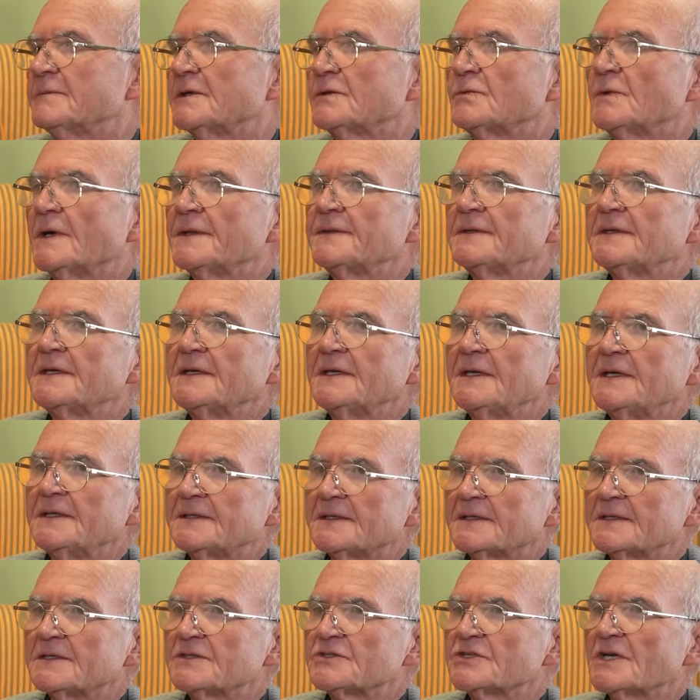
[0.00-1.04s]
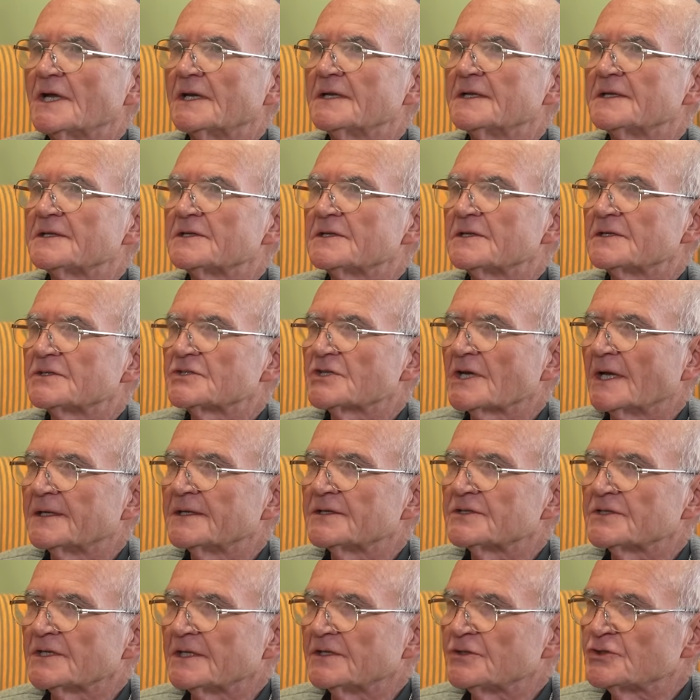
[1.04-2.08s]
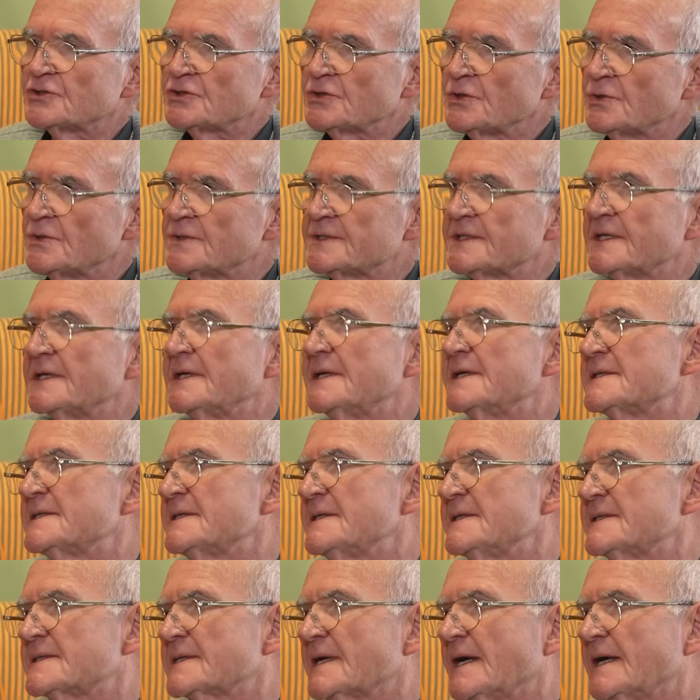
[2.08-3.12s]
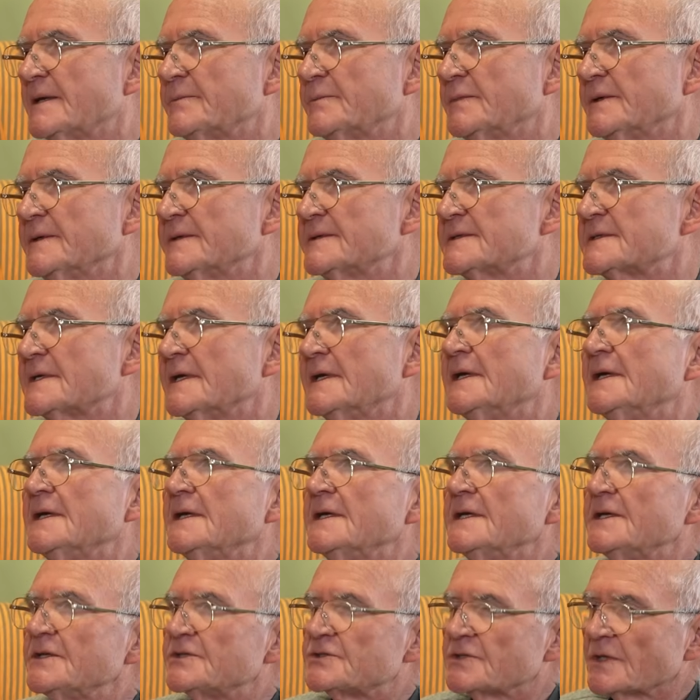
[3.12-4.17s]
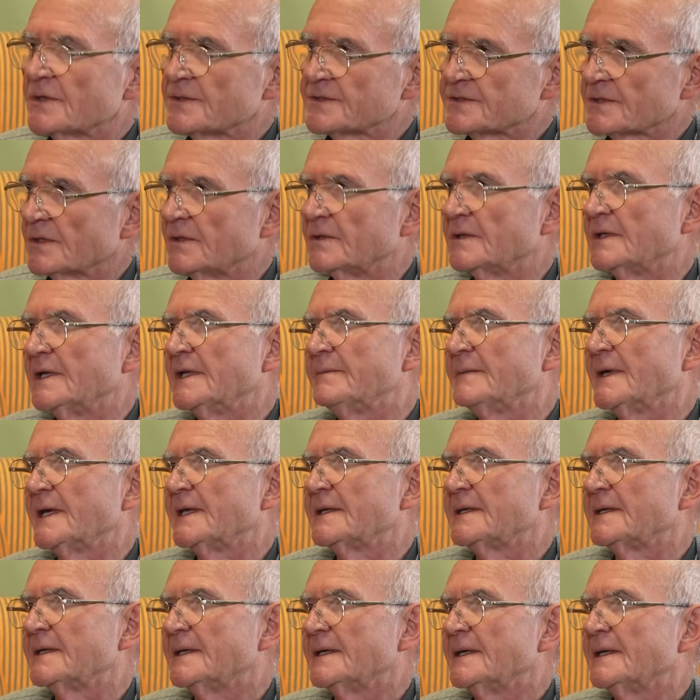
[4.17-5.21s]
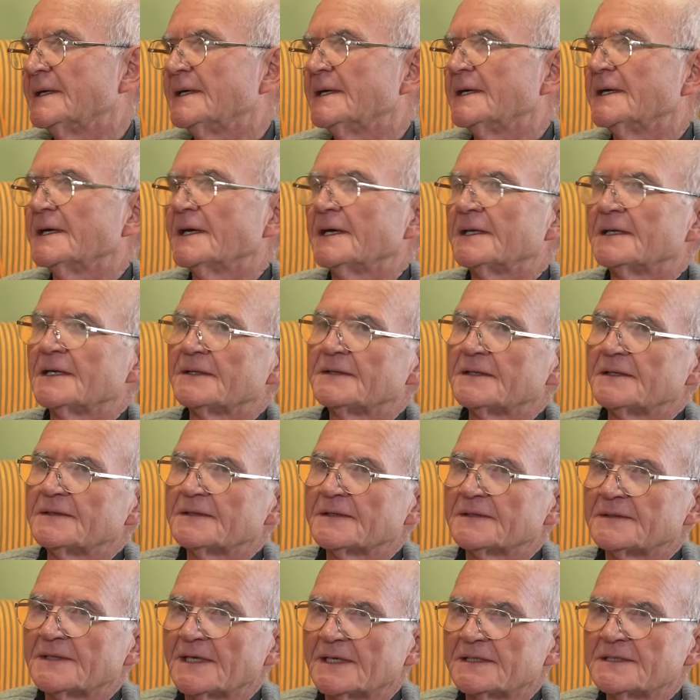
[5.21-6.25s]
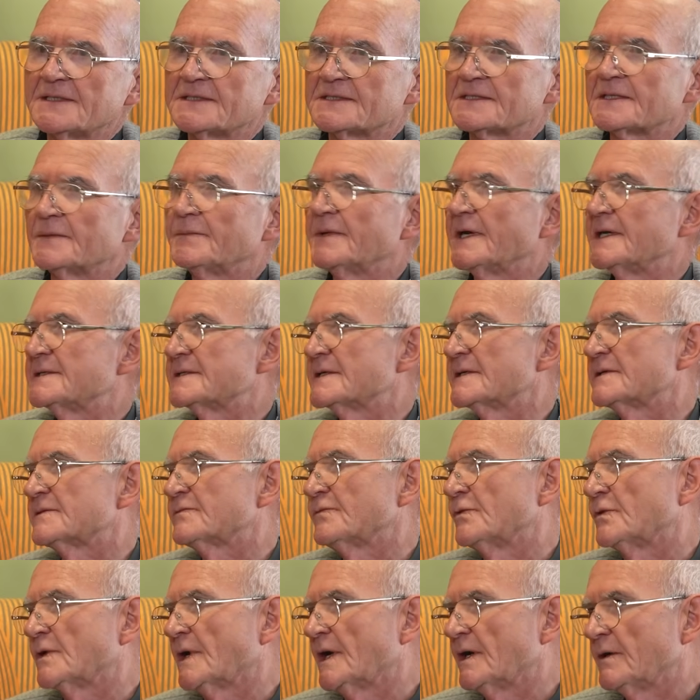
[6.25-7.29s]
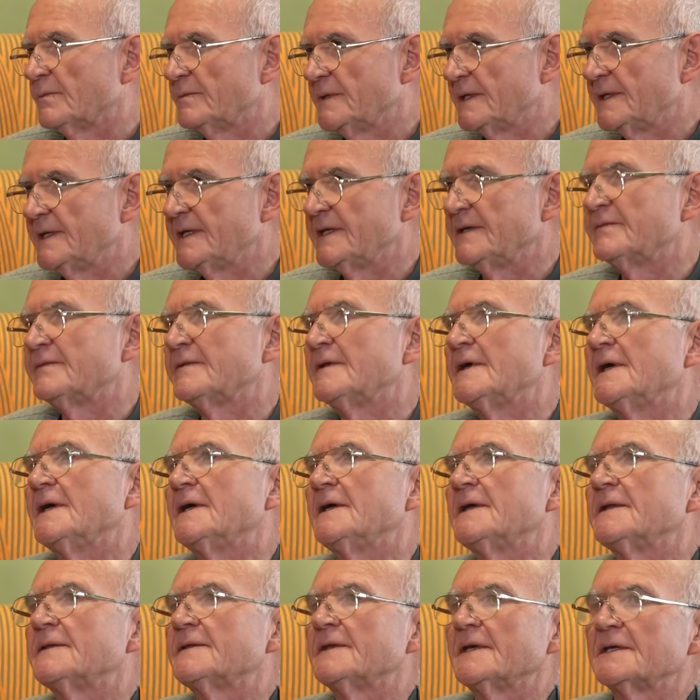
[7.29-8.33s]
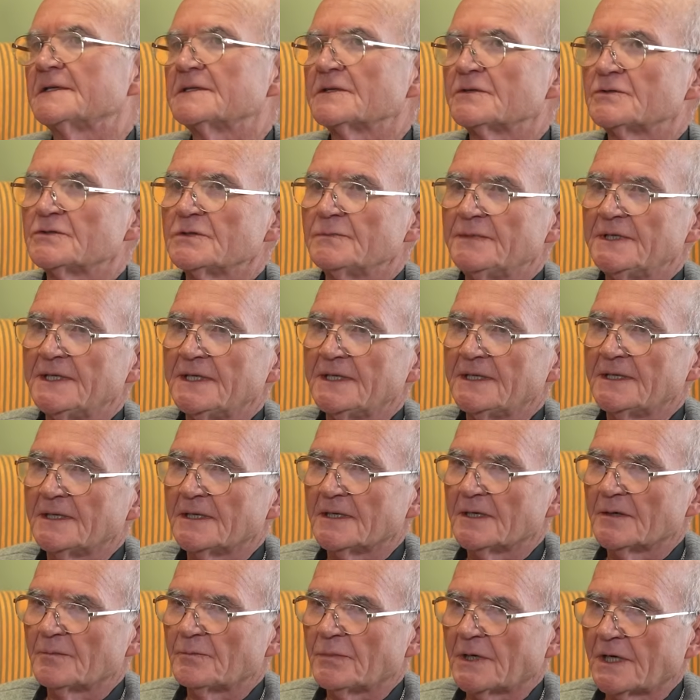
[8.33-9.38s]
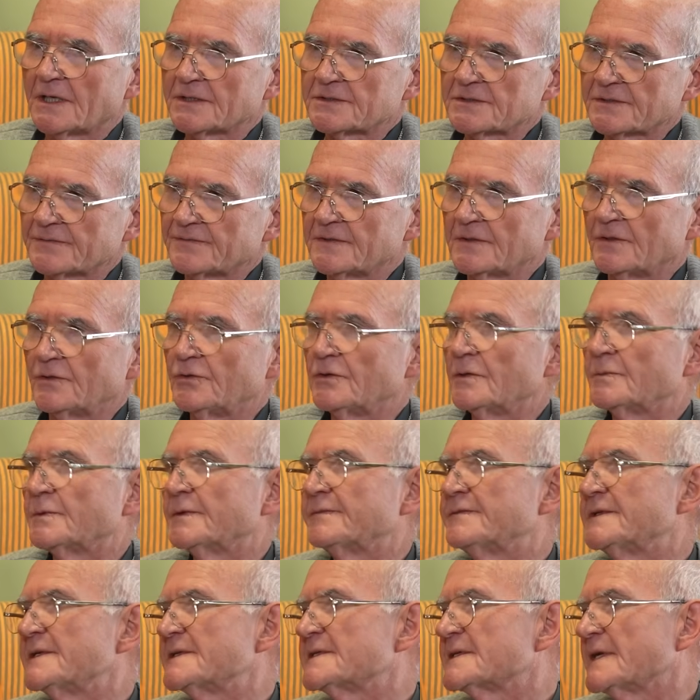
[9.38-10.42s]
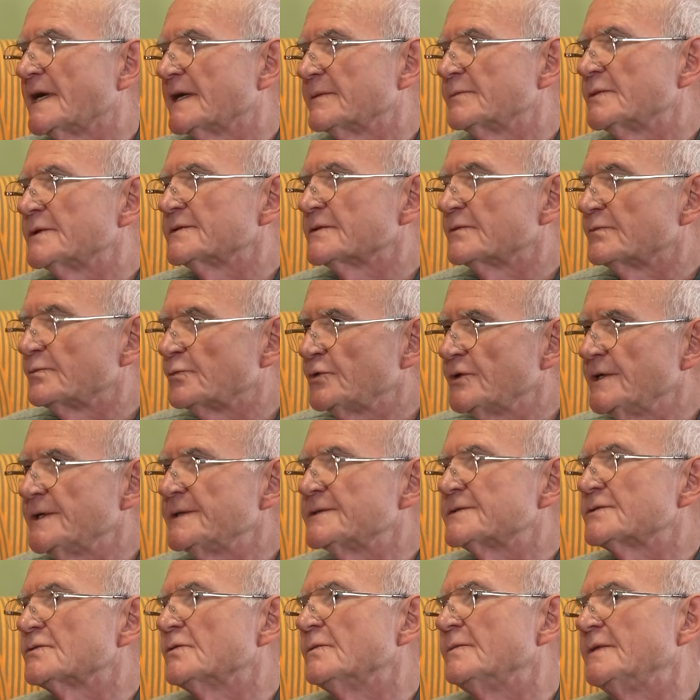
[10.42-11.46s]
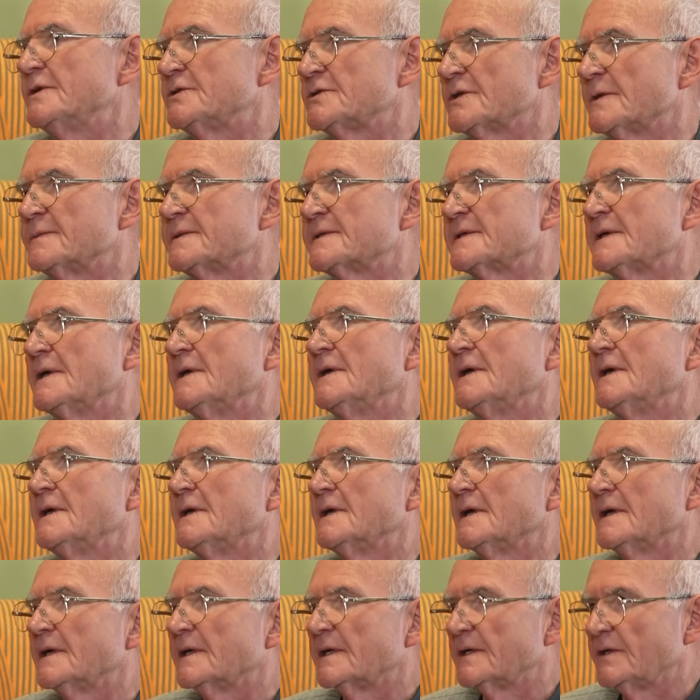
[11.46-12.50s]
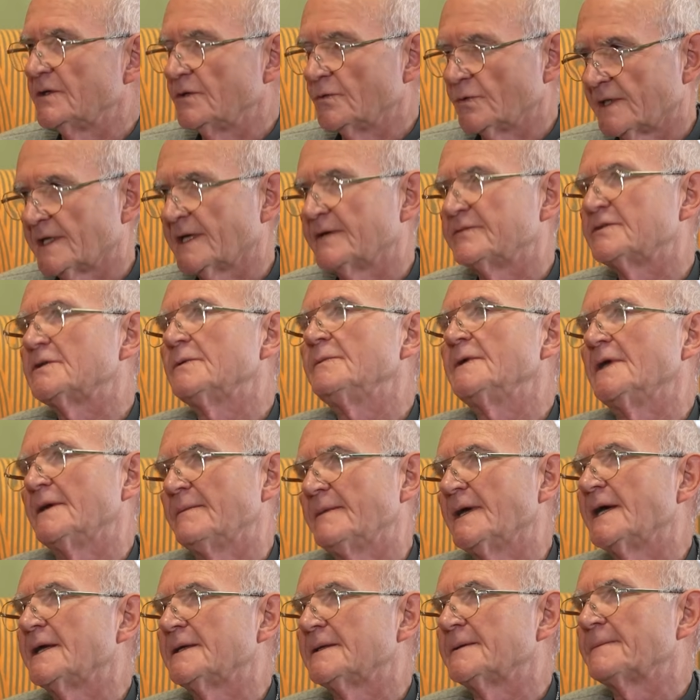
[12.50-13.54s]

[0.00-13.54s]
But one thing he didn't challenge in choosing his disciples, he chose only men. And I think that that is the basis for our belief, that to be part of the group of disciples of priests or bishops, you would have to be a man.